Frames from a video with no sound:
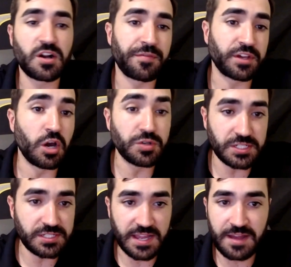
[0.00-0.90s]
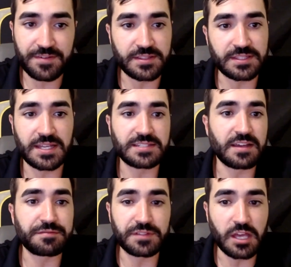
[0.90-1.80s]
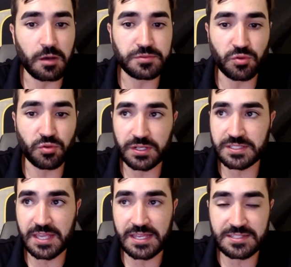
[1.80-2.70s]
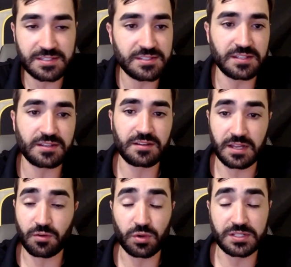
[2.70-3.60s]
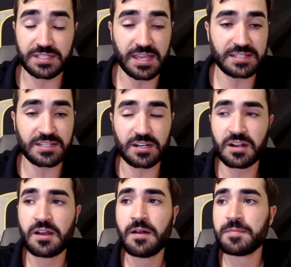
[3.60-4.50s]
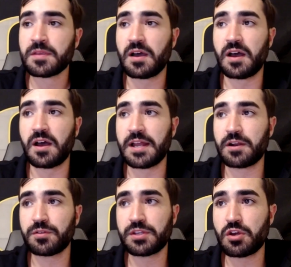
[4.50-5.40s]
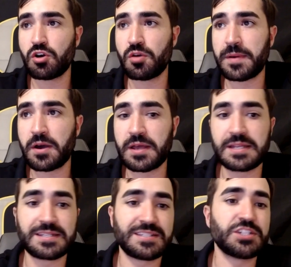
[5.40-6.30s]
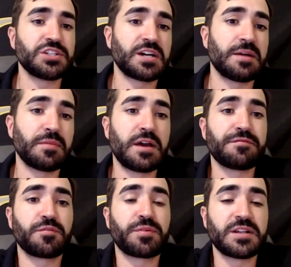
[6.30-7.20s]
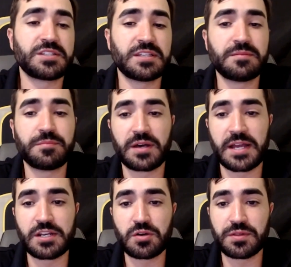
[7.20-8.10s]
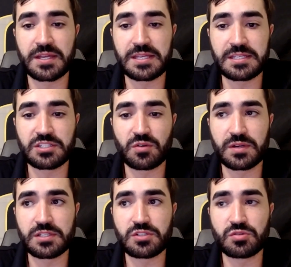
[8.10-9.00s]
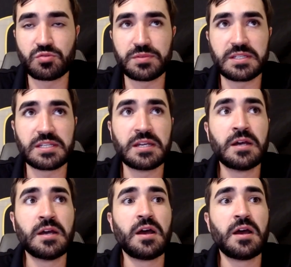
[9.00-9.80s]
on the coaching staff. I think that definitely helps Oregon's case here. I don't really know about a decision timeline for Preston, but I know that he's going to be